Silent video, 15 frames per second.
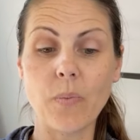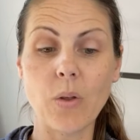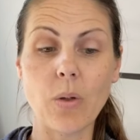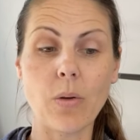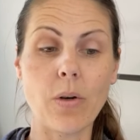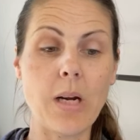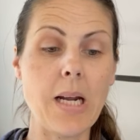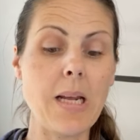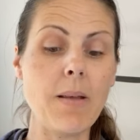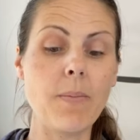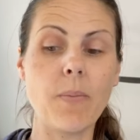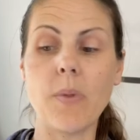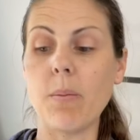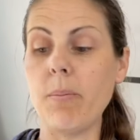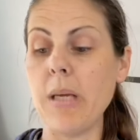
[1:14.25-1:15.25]
All right?
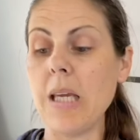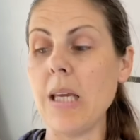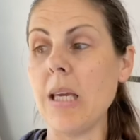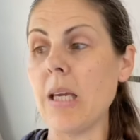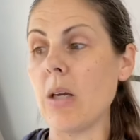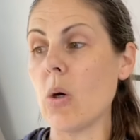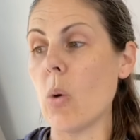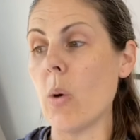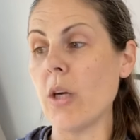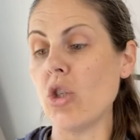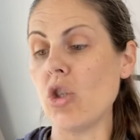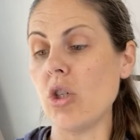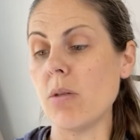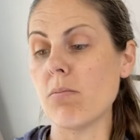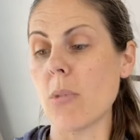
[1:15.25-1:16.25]
The big
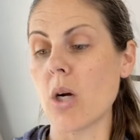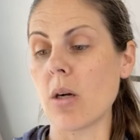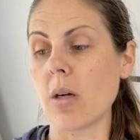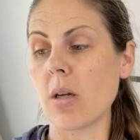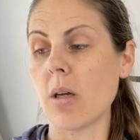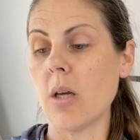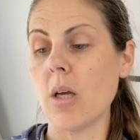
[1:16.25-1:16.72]
question mark.